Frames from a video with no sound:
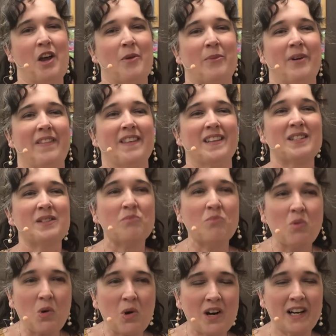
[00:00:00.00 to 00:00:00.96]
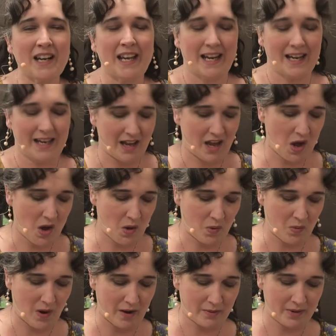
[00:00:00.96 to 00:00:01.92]
But this morning,
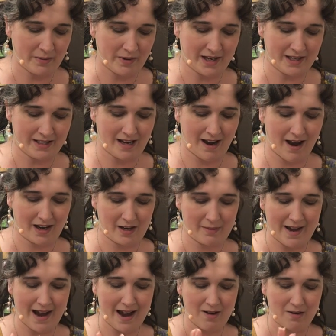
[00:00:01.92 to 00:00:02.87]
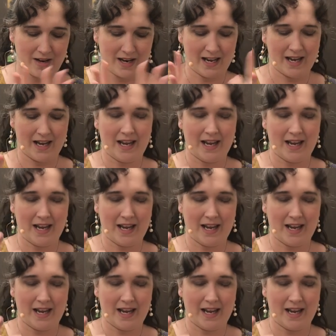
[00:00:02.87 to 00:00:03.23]
what we want to talk about